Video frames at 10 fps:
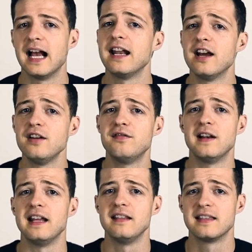And
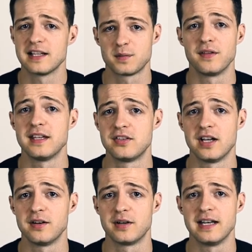hopefully, that's what this
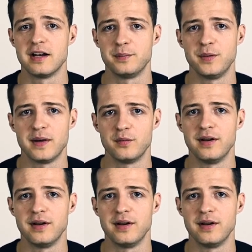channel can help you out